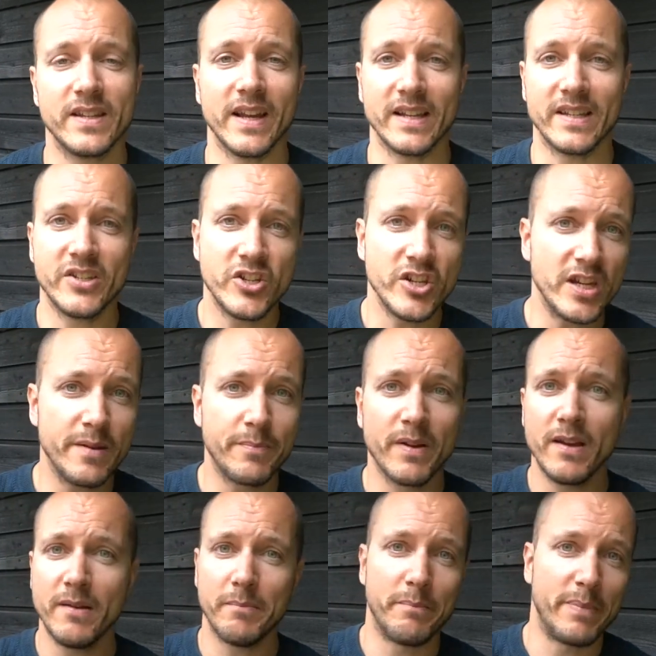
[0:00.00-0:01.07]
like cheap,
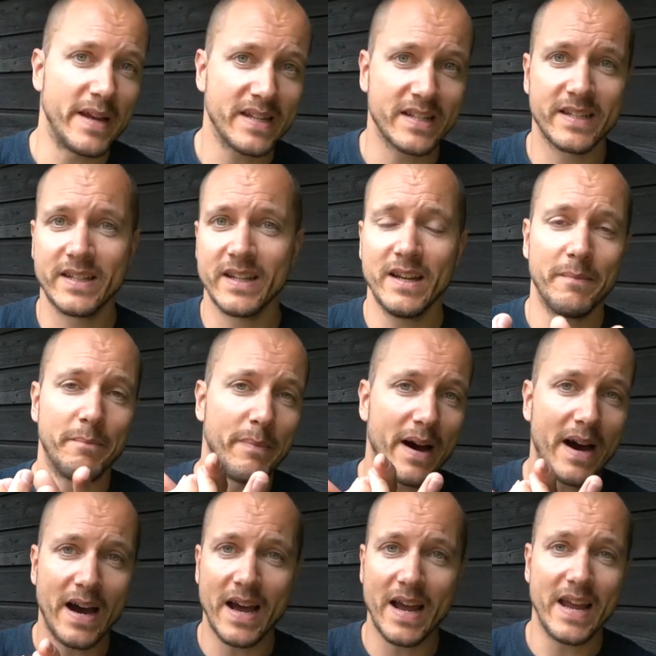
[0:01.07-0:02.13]
best,
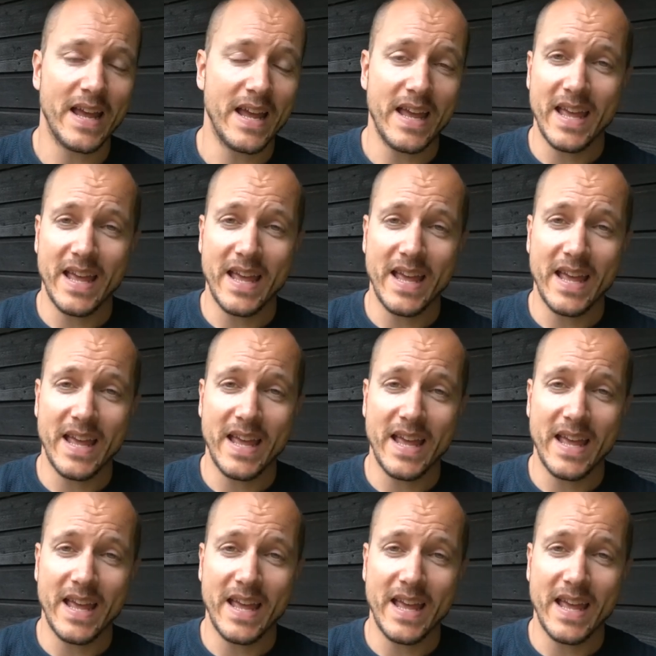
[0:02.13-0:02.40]
buy,